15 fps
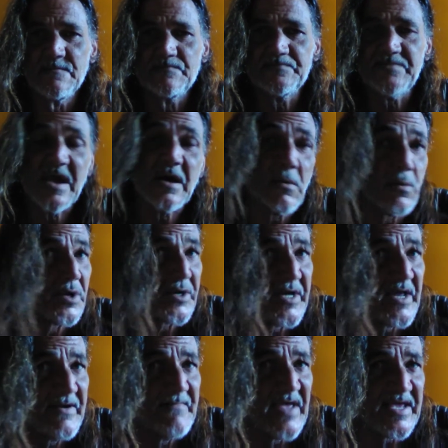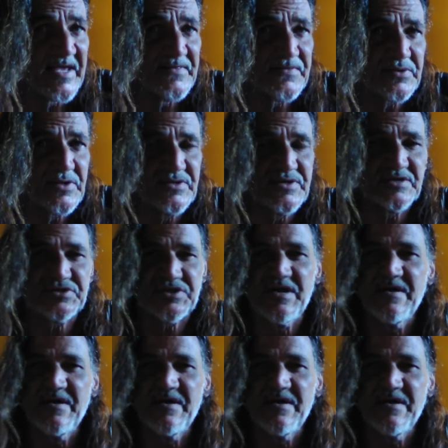We're going to make it through this